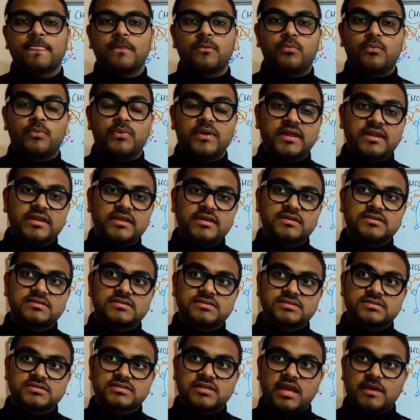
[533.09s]

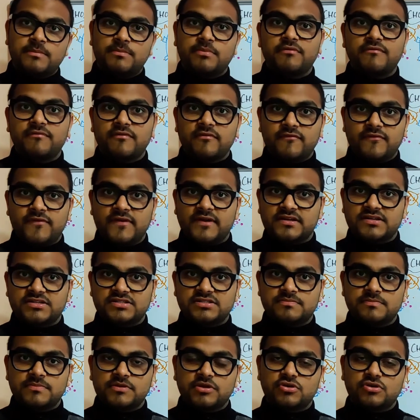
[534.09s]
various type of effects,